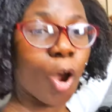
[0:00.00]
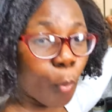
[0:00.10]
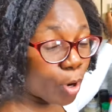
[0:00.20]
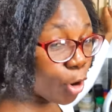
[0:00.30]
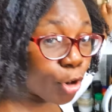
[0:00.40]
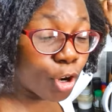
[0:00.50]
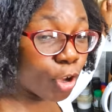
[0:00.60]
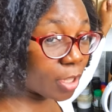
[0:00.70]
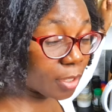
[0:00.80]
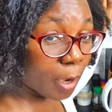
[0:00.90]
We're not going to
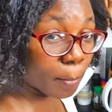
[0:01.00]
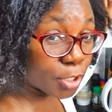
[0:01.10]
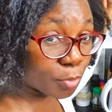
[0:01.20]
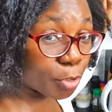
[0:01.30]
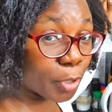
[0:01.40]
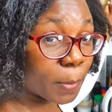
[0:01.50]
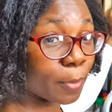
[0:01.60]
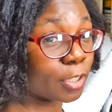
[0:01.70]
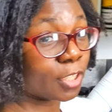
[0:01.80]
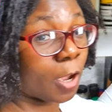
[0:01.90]
look in the cupboards real quick
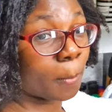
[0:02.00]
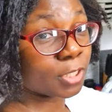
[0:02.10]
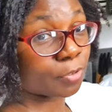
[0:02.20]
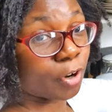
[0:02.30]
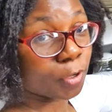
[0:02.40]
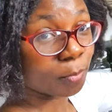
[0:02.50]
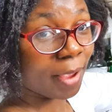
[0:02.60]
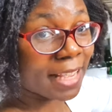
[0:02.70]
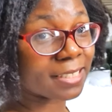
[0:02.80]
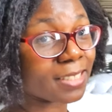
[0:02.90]
because the cupboards are a hot
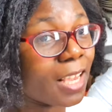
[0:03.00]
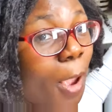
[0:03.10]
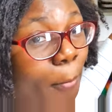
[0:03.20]
mess.